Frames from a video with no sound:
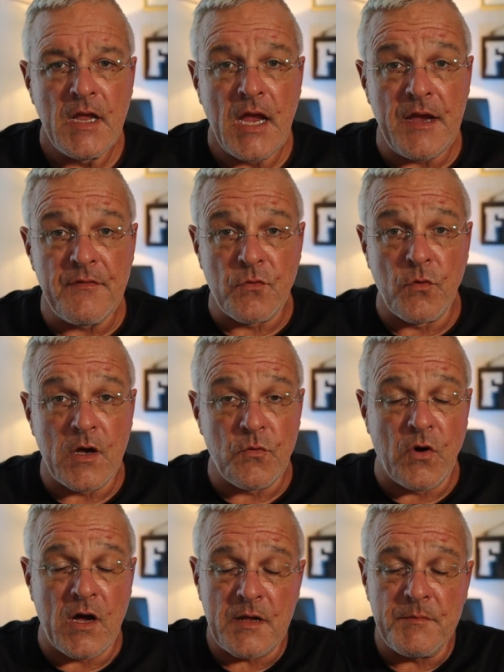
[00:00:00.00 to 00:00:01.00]
Hey
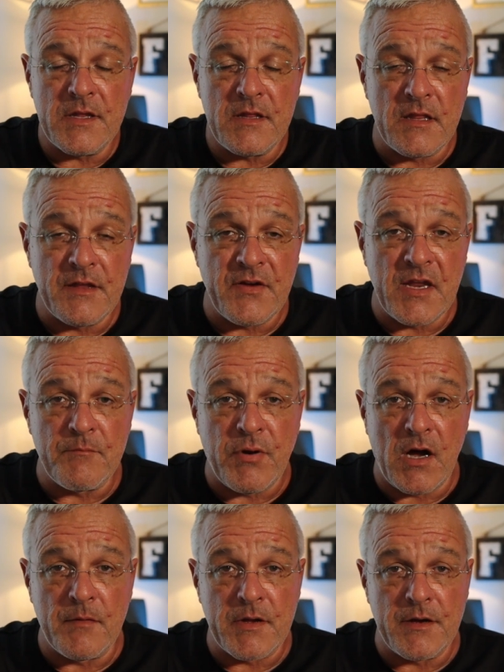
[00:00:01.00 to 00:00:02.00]
everyone, welcome to the Living in
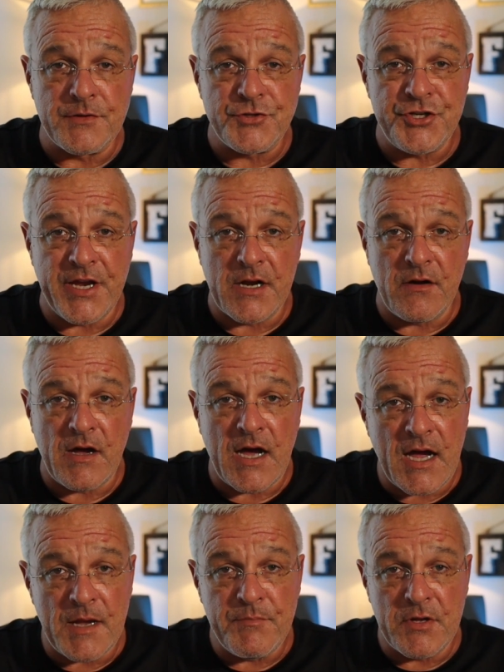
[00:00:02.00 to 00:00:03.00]
Palm Coast channel.
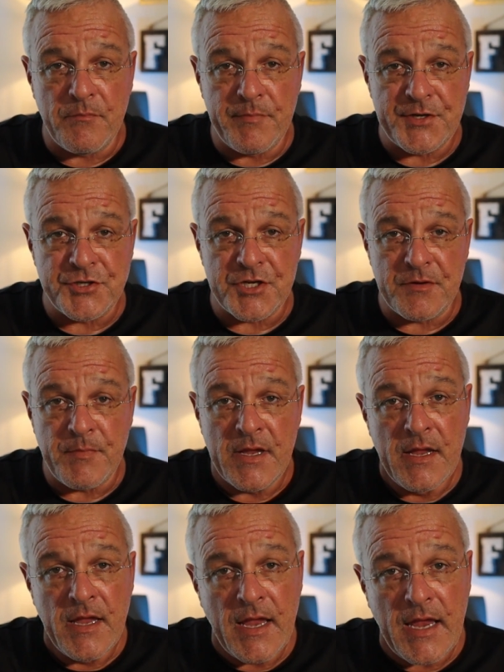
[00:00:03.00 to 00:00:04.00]
I'm Bill Bishop
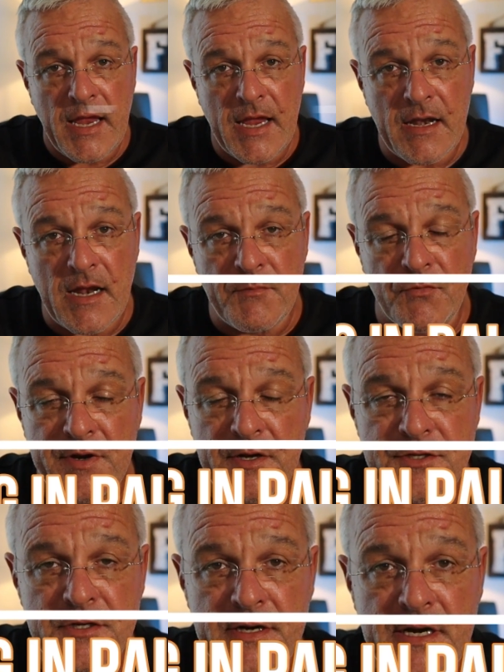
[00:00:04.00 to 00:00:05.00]
and I'm a
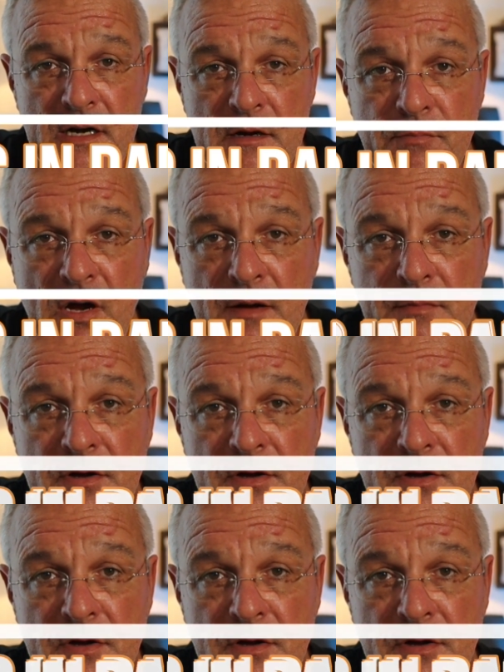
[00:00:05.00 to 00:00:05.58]
realtor here in Palm